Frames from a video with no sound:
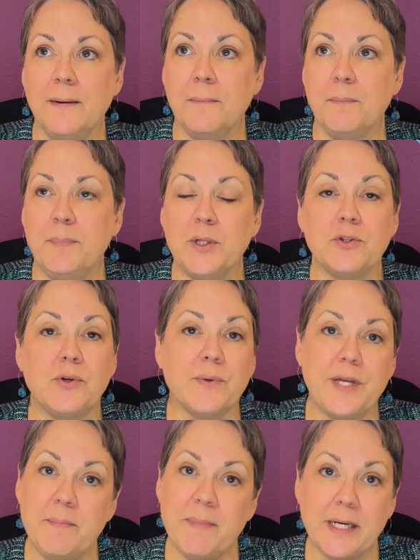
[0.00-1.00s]
build your
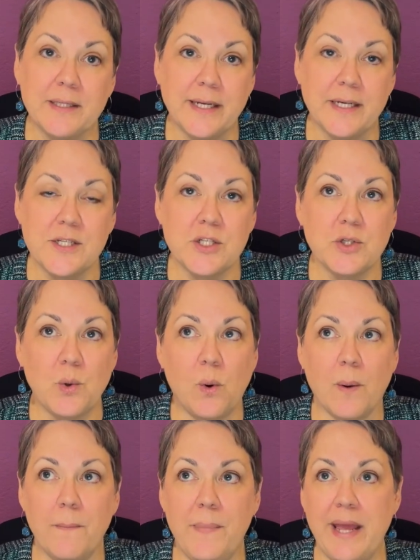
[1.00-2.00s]
email list,
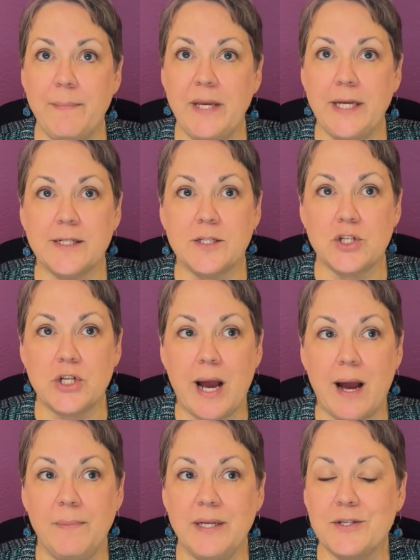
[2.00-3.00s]
or maybe its
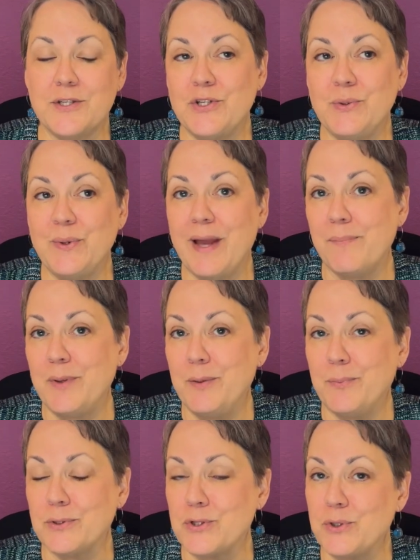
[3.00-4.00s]
job is to get
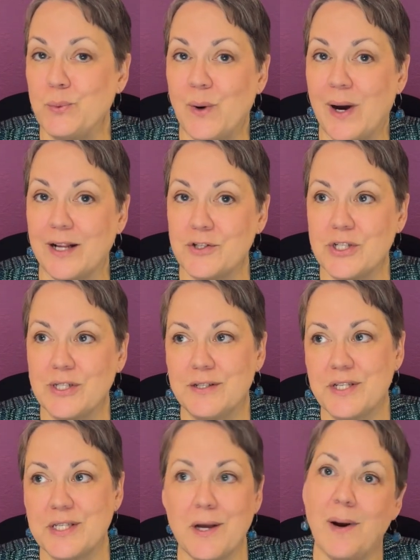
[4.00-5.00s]
people to watch
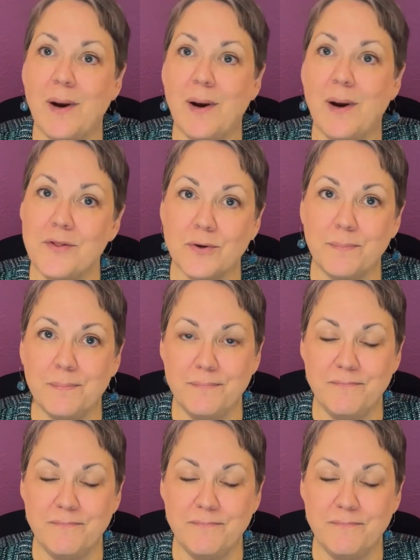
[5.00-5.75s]
some other